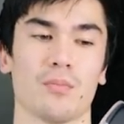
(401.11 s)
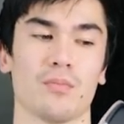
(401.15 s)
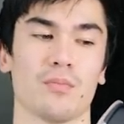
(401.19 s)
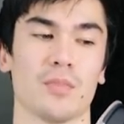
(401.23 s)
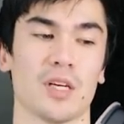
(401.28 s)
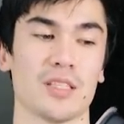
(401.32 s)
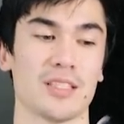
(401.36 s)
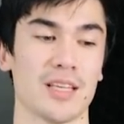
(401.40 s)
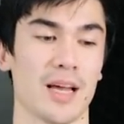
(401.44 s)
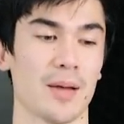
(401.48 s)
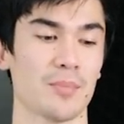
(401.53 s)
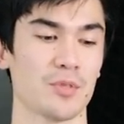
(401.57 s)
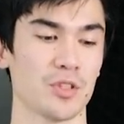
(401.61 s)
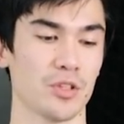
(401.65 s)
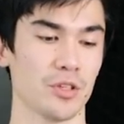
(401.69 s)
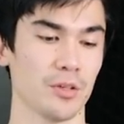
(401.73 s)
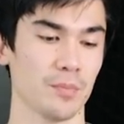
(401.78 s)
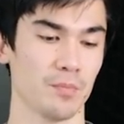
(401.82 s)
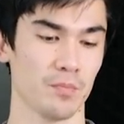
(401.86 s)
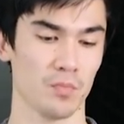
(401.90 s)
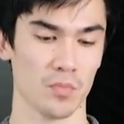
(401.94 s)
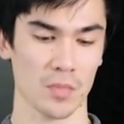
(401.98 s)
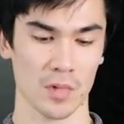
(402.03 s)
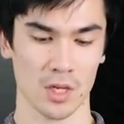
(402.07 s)

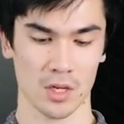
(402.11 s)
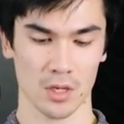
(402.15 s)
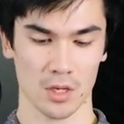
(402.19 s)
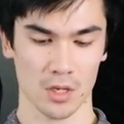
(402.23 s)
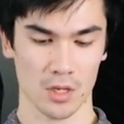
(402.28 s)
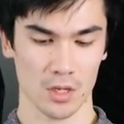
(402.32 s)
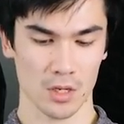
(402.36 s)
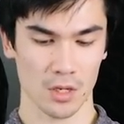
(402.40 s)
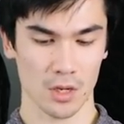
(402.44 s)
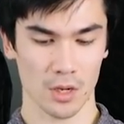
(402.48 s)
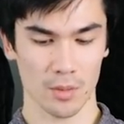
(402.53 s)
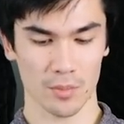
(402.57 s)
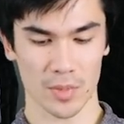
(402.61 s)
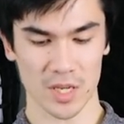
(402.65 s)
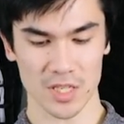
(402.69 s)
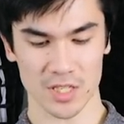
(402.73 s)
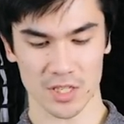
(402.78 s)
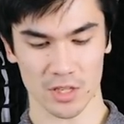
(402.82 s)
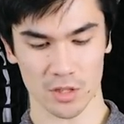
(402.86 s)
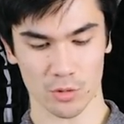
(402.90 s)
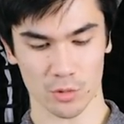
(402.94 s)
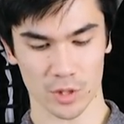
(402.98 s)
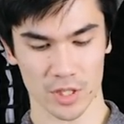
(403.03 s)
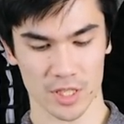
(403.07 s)
adapter.
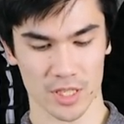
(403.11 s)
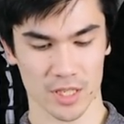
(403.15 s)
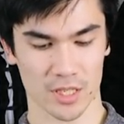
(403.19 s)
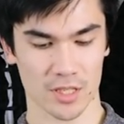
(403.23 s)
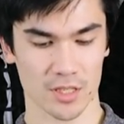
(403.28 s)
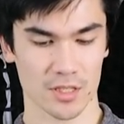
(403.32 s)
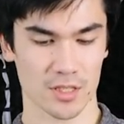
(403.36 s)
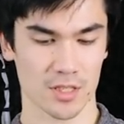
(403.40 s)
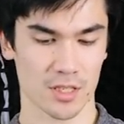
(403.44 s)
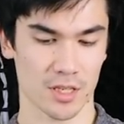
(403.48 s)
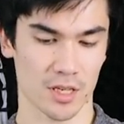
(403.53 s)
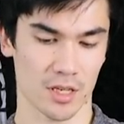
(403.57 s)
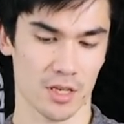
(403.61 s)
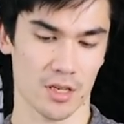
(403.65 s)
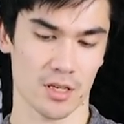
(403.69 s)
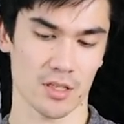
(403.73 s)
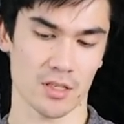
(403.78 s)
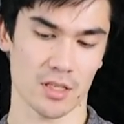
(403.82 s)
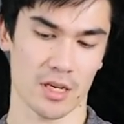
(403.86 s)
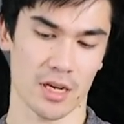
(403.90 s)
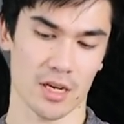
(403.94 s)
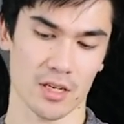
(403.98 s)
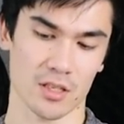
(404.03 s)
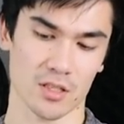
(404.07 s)
Basically what it does
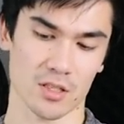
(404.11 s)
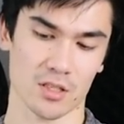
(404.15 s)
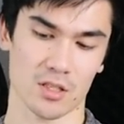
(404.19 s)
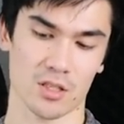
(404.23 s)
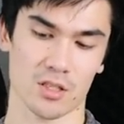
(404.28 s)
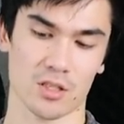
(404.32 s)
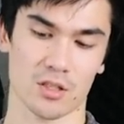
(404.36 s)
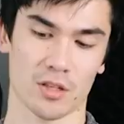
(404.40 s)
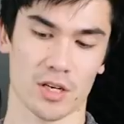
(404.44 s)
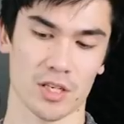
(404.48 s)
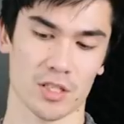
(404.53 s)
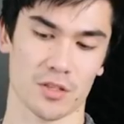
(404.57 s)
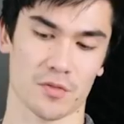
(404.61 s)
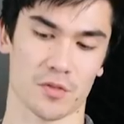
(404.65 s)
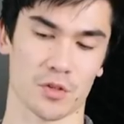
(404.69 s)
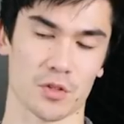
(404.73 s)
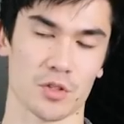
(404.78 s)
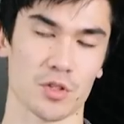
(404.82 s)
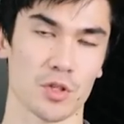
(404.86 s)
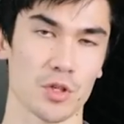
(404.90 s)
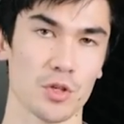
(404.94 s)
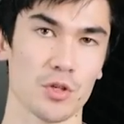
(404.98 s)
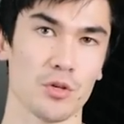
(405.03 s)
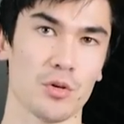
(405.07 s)
is it has slots for
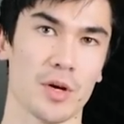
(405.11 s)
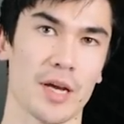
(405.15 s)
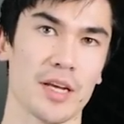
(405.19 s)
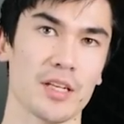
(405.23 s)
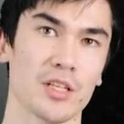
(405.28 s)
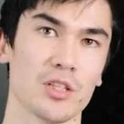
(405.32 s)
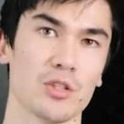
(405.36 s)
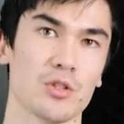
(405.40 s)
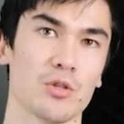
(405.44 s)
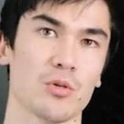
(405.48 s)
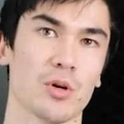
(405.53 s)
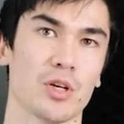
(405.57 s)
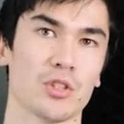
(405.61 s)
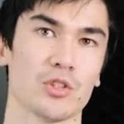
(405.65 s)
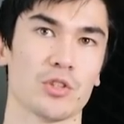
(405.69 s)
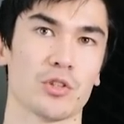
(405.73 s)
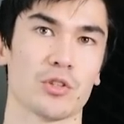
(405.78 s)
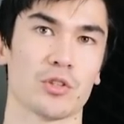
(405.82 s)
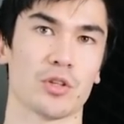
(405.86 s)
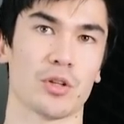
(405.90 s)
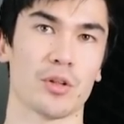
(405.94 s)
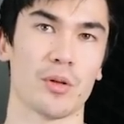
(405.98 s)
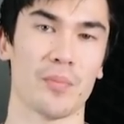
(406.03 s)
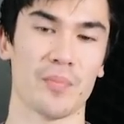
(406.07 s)
two
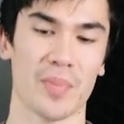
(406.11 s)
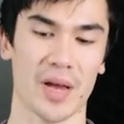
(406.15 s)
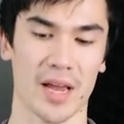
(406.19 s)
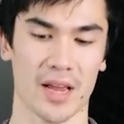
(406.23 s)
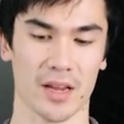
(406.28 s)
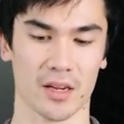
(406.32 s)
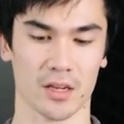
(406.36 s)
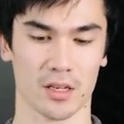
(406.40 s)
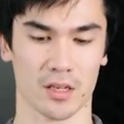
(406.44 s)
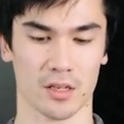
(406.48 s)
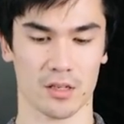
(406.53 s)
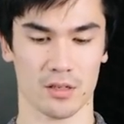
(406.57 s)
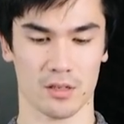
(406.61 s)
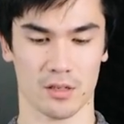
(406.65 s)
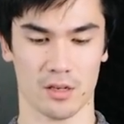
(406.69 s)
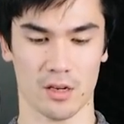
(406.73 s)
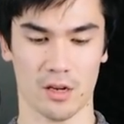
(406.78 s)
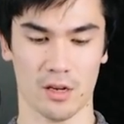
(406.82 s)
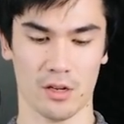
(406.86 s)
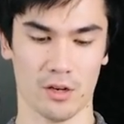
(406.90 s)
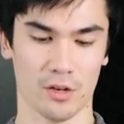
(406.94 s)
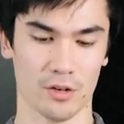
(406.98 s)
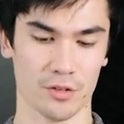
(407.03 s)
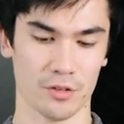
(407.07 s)
AD200s on the back,
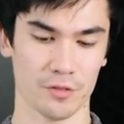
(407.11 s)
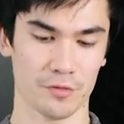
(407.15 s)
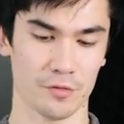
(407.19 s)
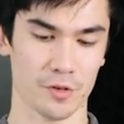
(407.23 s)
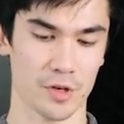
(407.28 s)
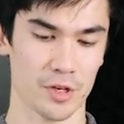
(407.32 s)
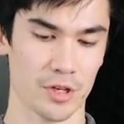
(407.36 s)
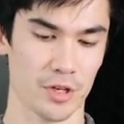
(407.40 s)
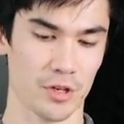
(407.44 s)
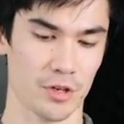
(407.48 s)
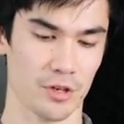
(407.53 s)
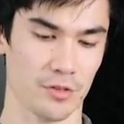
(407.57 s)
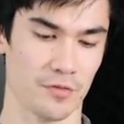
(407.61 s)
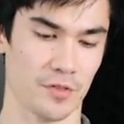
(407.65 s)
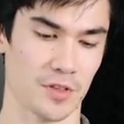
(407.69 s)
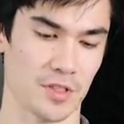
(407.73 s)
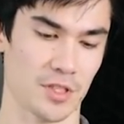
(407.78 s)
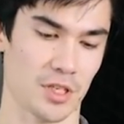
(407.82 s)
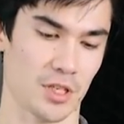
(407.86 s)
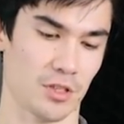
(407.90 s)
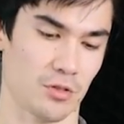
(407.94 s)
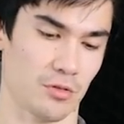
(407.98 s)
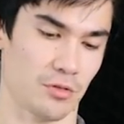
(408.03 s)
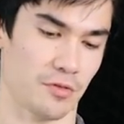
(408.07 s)
and on the front here, if I
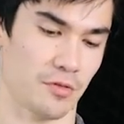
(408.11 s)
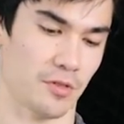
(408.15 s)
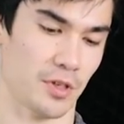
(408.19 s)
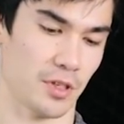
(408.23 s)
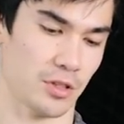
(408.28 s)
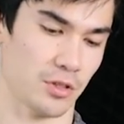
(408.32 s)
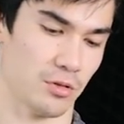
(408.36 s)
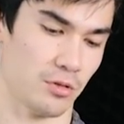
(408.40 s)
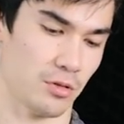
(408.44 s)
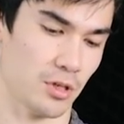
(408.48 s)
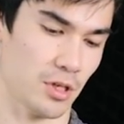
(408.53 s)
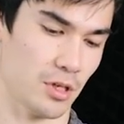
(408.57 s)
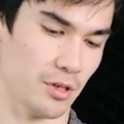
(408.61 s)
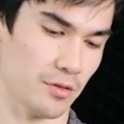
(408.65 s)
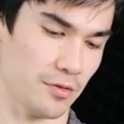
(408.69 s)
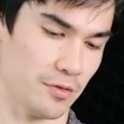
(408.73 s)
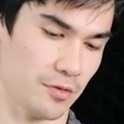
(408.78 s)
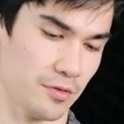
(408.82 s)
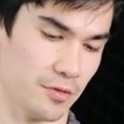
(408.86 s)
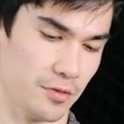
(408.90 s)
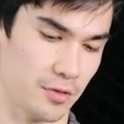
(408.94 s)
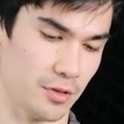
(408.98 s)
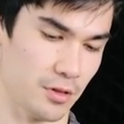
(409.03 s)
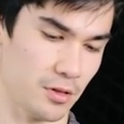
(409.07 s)
take the reflector
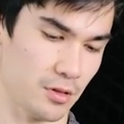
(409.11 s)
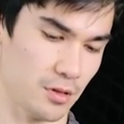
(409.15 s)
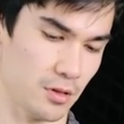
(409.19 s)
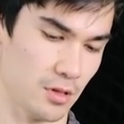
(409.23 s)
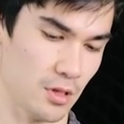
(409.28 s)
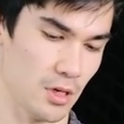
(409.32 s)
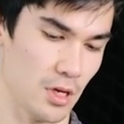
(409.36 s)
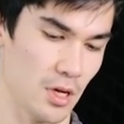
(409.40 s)
off,